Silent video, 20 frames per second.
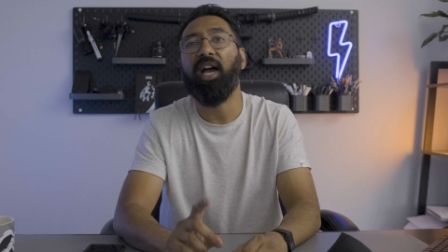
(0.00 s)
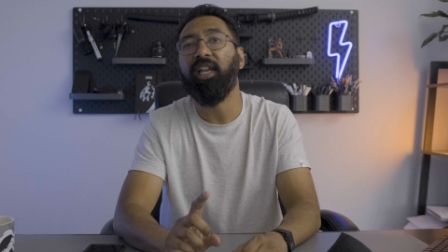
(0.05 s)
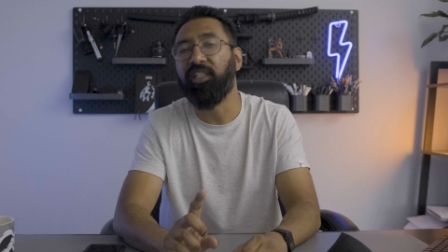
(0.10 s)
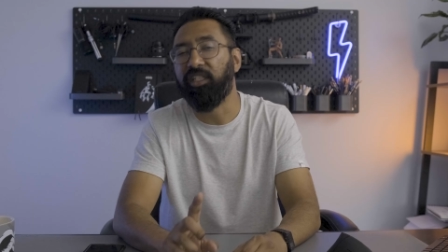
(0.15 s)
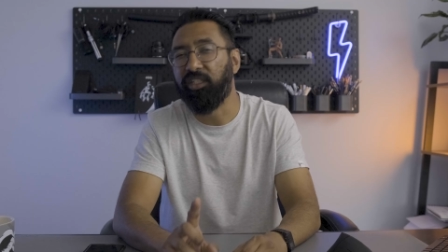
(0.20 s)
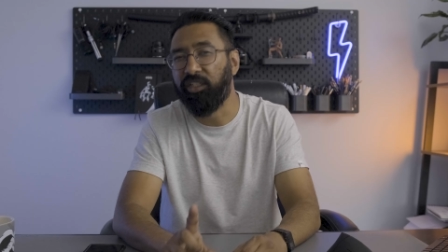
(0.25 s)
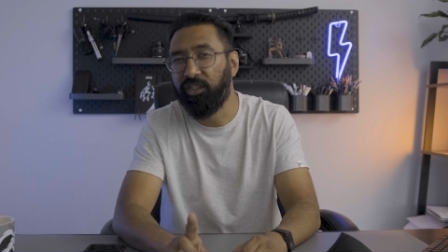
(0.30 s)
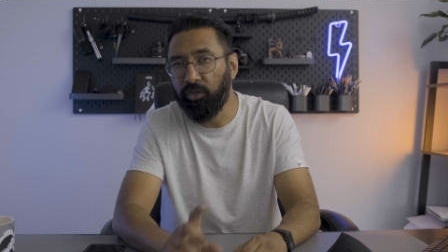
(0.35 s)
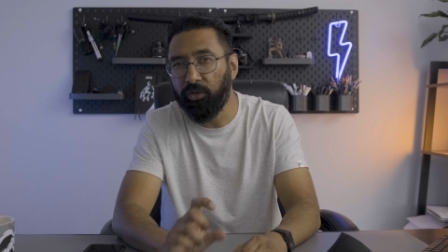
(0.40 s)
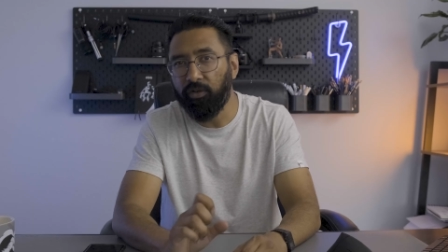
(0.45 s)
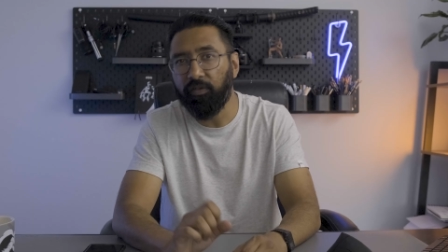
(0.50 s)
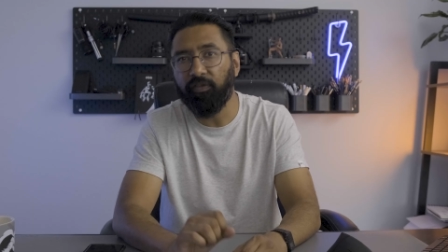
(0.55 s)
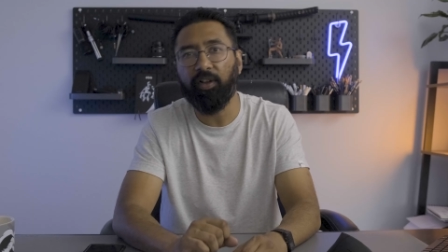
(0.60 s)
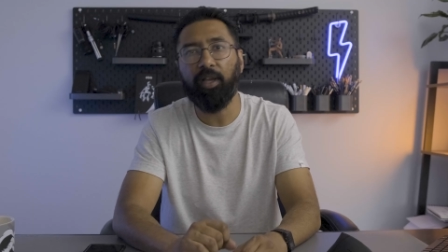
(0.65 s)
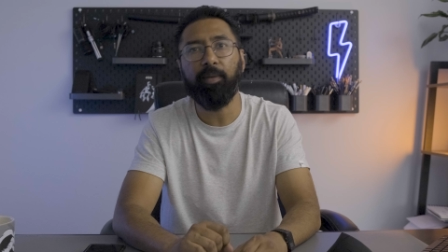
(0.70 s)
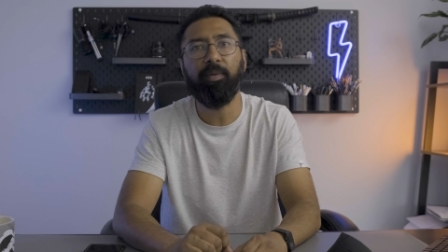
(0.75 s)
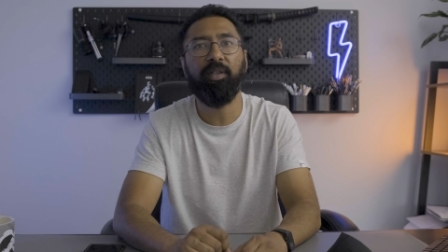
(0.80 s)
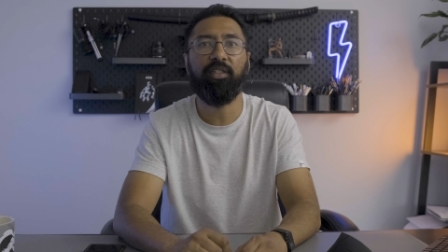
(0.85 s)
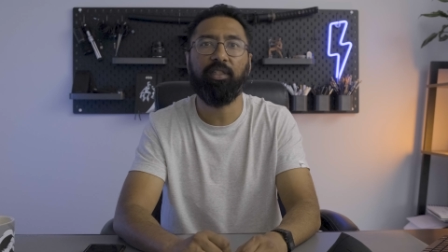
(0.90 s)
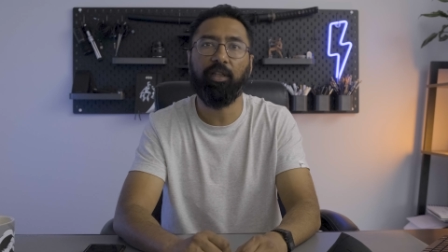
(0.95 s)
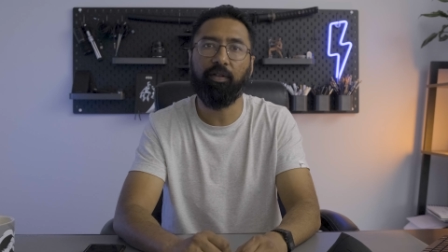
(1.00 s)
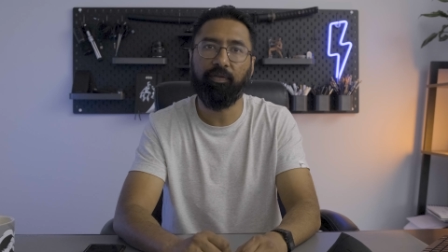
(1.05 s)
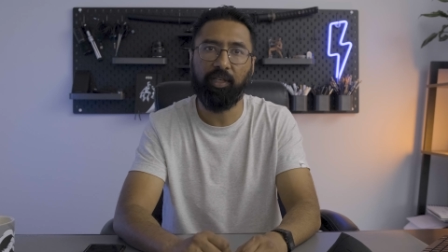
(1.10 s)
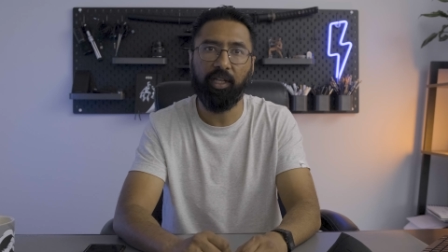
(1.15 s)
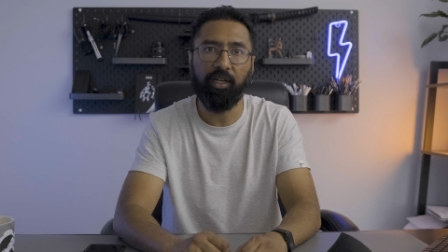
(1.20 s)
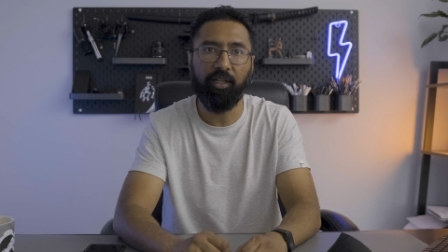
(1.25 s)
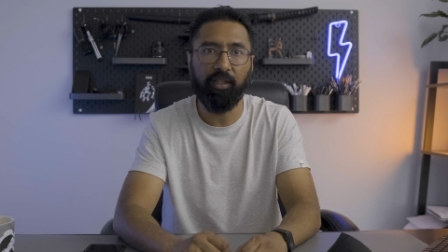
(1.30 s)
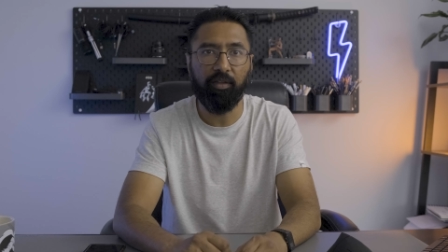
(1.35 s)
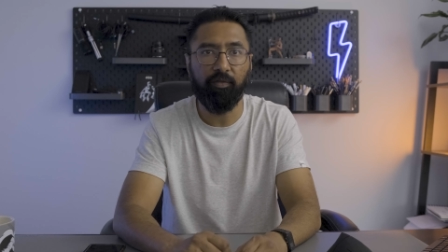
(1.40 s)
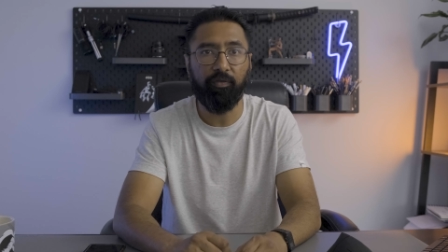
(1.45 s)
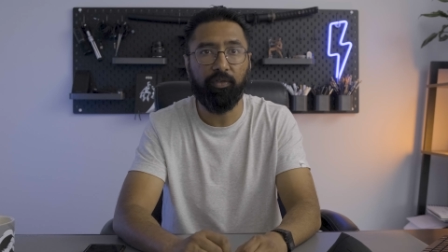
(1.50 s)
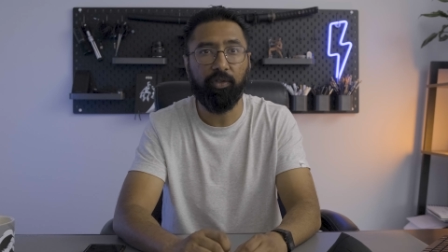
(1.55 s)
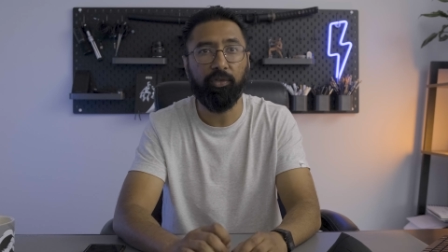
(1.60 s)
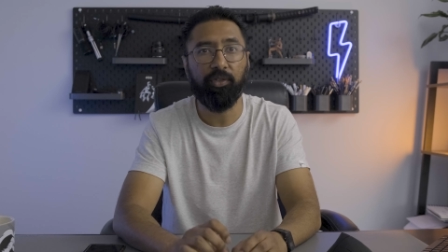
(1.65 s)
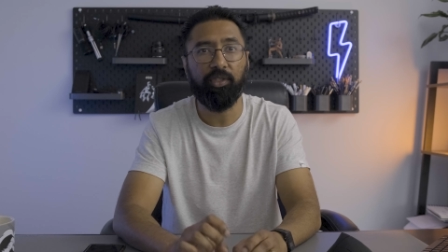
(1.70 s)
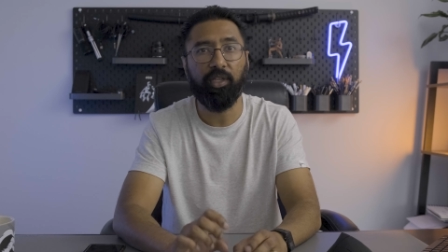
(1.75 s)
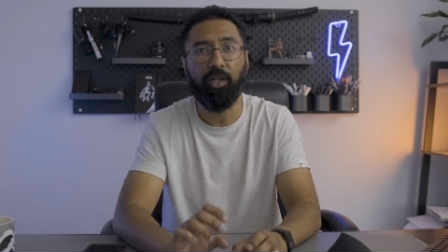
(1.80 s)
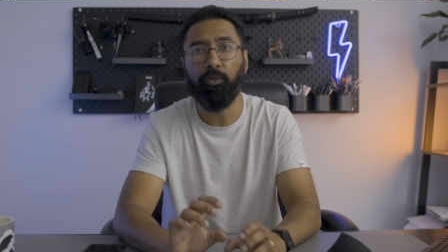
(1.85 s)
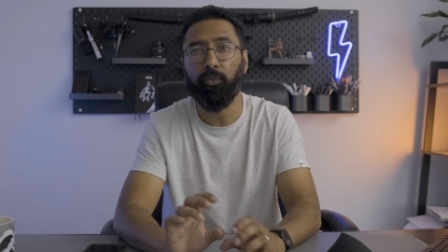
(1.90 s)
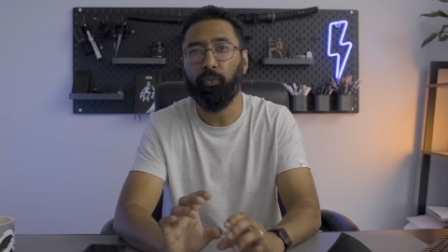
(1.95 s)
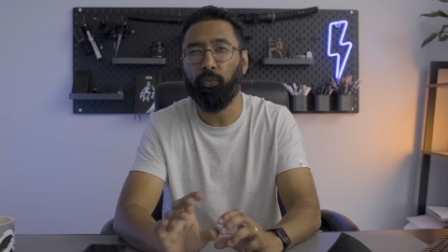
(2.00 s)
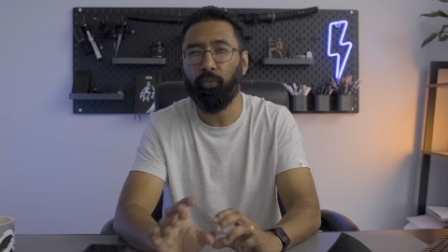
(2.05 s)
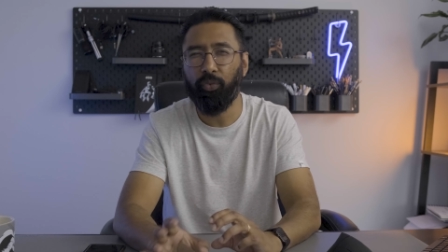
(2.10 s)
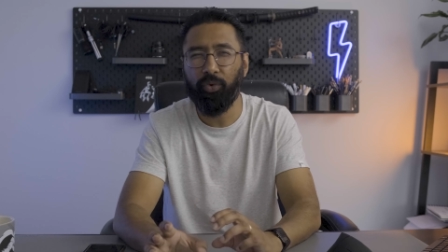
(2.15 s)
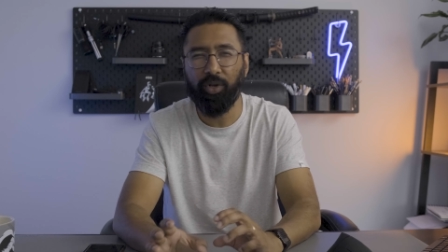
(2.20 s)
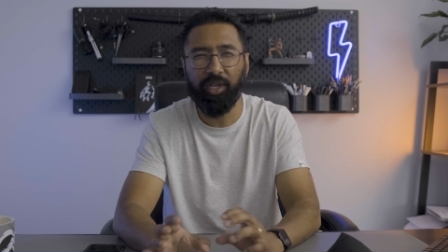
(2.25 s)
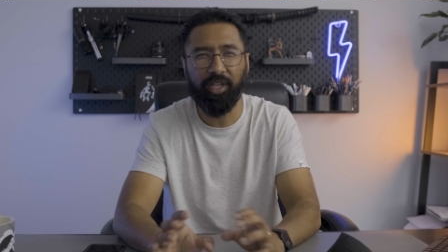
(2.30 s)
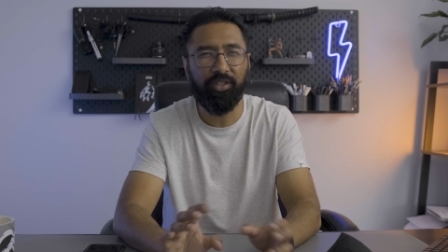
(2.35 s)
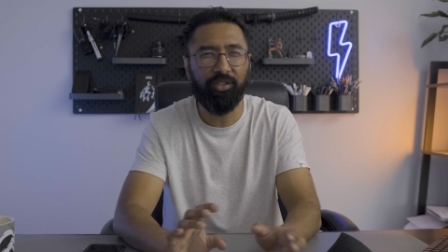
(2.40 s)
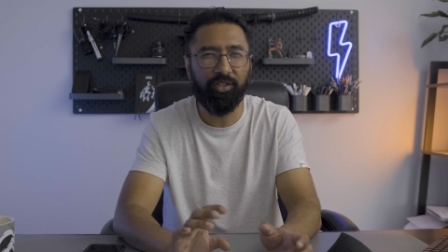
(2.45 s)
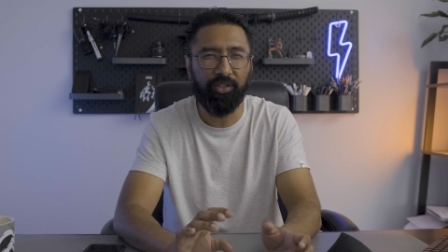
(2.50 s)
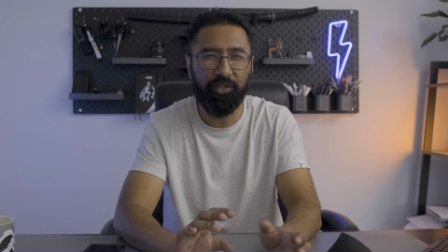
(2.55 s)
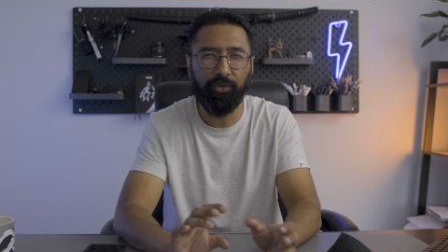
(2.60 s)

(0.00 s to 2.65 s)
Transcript: I do find myself getting confused on which